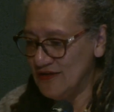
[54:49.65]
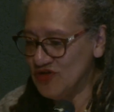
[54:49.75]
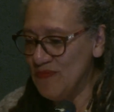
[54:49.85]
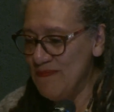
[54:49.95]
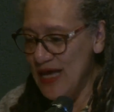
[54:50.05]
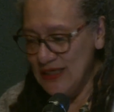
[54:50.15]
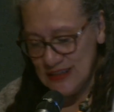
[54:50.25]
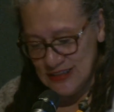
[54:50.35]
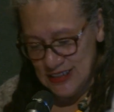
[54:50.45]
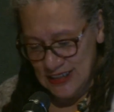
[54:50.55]

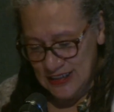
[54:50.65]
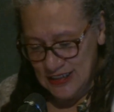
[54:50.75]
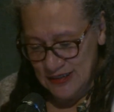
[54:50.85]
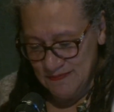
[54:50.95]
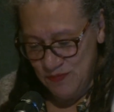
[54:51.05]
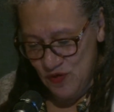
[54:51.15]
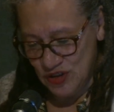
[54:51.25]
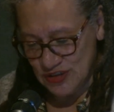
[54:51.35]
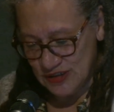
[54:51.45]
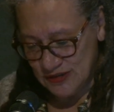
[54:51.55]
tremendously
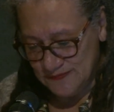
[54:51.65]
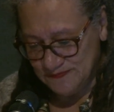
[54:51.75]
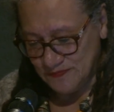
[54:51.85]
important.